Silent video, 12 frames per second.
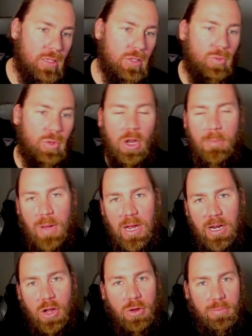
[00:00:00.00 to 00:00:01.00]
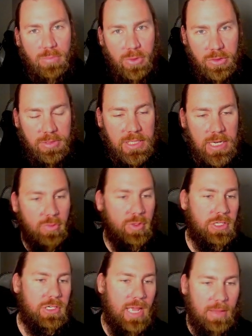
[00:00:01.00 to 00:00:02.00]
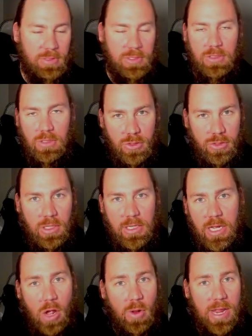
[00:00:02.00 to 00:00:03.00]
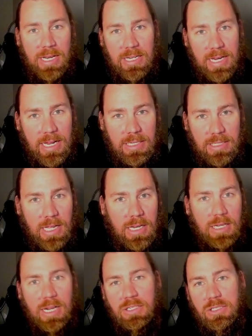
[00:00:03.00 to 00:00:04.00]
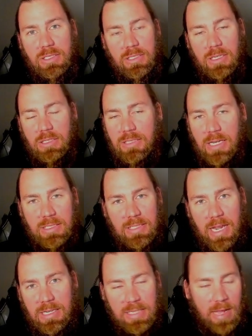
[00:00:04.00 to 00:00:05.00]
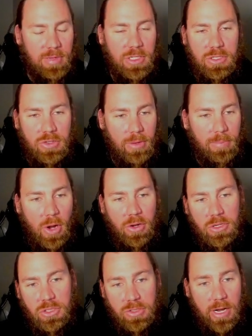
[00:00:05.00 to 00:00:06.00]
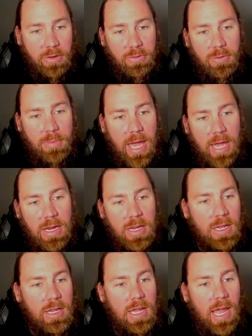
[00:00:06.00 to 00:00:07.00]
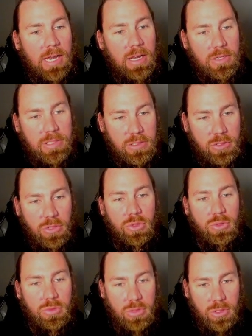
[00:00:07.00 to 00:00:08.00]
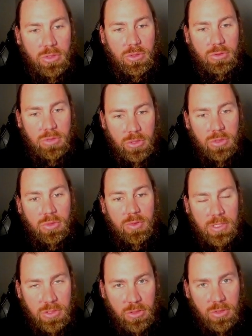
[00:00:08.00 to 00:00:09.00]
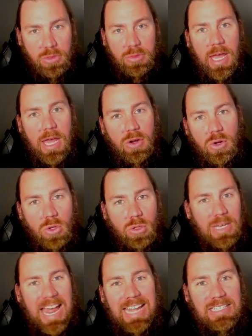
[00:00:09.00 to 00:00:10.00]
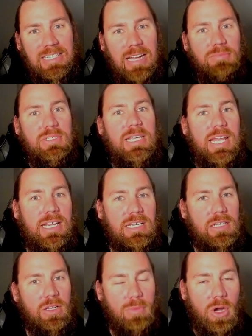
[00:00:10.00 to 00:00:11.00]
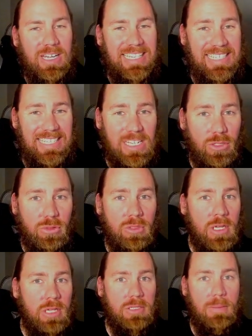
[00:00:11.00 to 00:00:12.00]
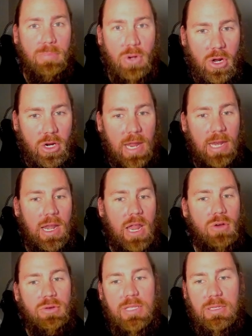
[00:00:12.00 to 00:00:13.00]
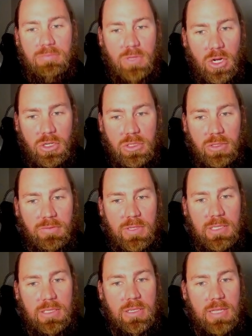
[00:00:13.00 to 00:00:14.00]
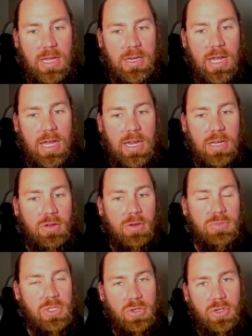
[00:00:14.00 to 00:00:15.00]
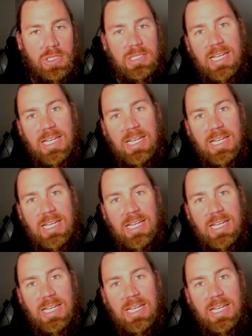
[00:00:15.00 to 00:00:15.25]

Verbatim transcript: We've got a Pungo and Broomstick, which absolutely go hand in hand together. That just does that damage to your opponent straight off the bat. And these 2, 2, 2, and 2, that all adds up to getting Hermione's skill to proc and lower the cost of this Thunder and Obscurus